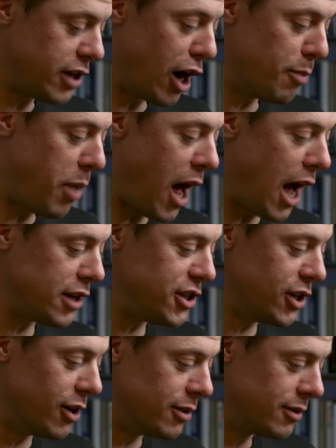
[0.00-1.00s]

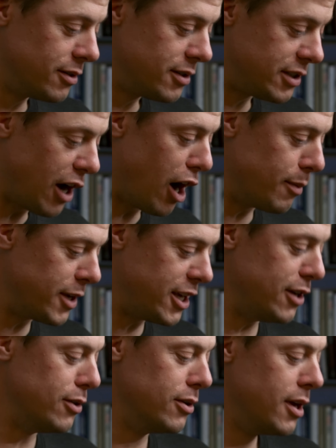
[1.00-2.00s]
tarpaccio,
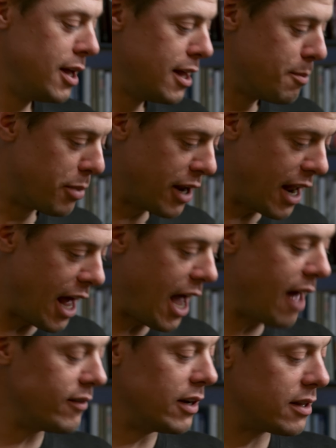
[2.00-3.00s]
tarbecue, but then I
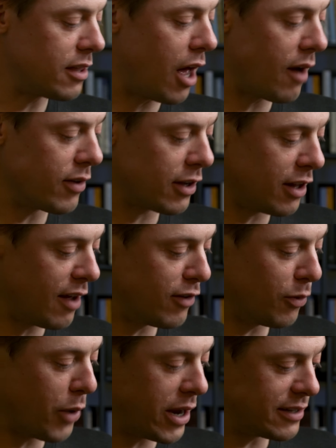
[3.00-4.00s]
haven't thought of a
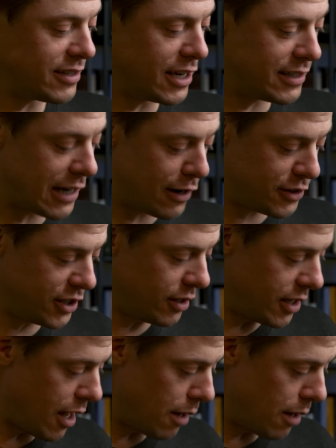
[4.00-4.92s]
clever way to say tar chili